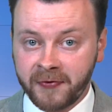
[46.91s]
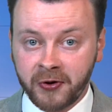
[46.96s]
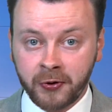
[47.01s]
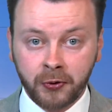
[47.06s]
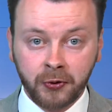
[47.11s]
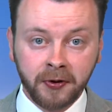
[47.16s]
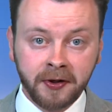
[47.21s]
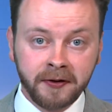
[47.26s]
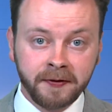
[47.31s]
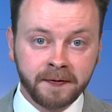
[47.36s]

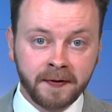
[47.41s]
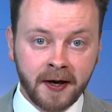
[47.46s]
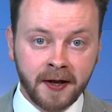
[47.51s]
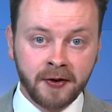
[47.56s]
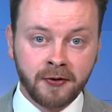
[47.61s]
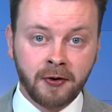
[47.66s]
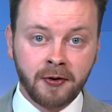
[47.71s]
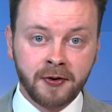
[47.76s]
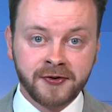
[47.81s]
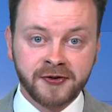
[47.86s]
The Holy
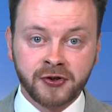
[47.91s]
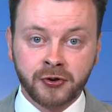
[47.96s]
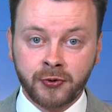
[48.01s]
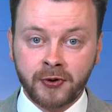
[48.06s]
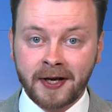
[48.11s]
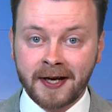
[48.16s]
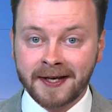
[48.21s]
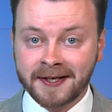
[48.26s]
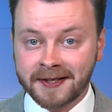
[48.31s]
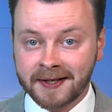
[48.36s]
Father
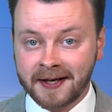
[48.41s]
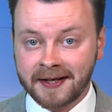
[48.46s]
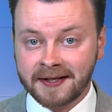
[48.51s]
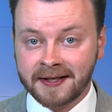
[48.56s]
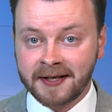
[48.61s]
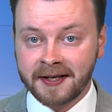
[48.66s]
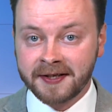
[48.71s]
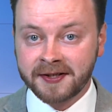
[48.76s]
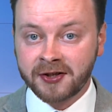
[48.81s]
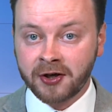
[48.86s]
also
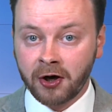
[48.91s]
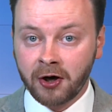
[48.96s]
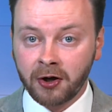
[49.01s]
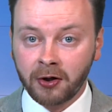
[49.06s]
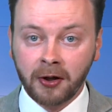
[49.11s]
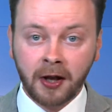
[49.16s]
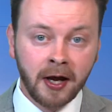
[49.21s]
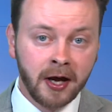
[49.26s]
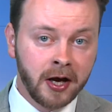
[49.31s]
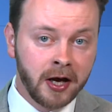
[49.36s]
reiterated his
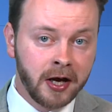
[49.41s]
call